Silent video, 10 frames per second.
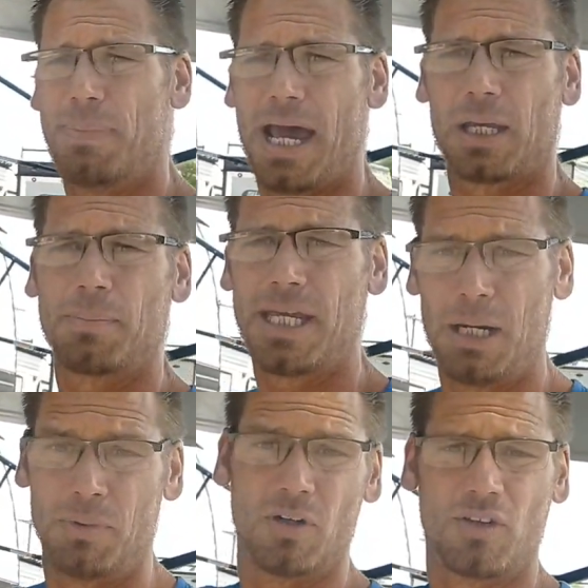backup
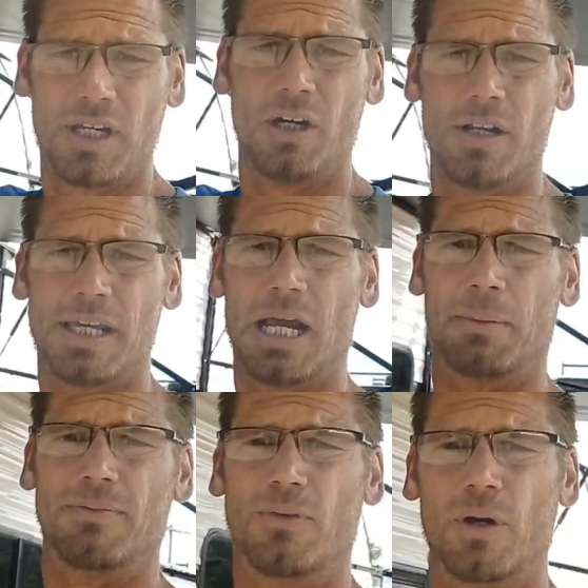camera or security
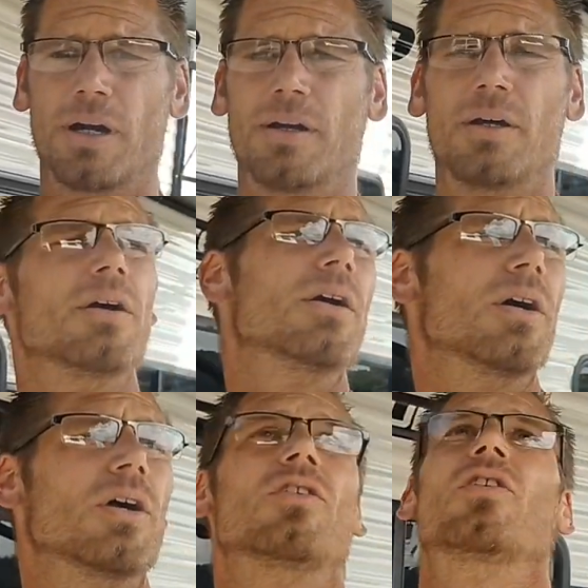camera for it.
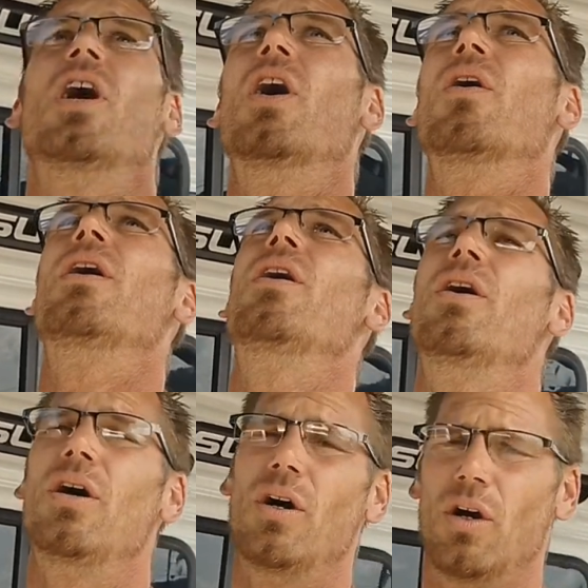So
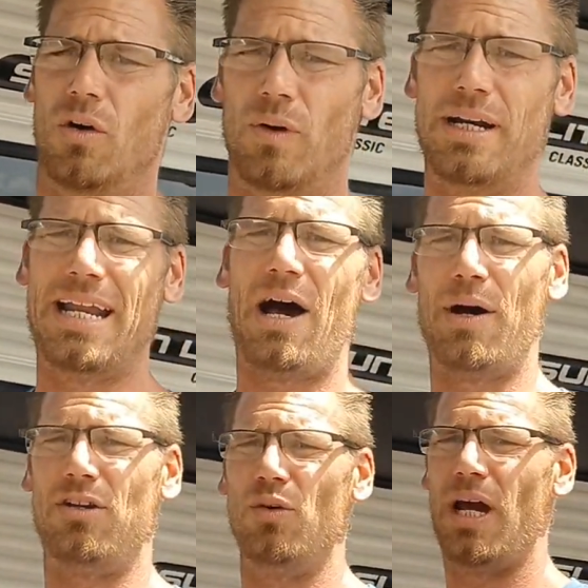right now
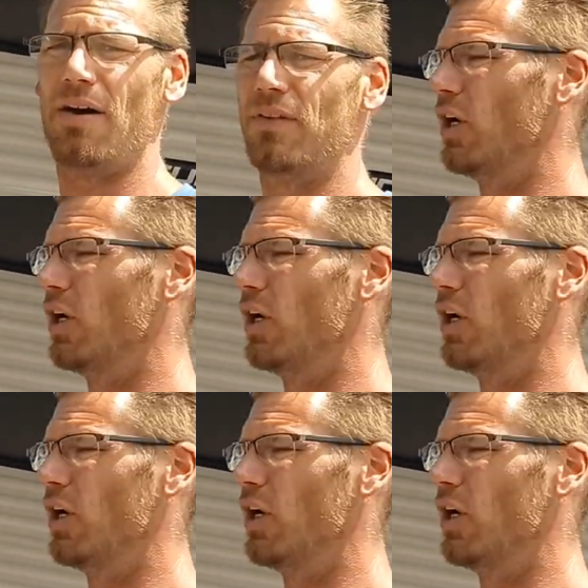I do have the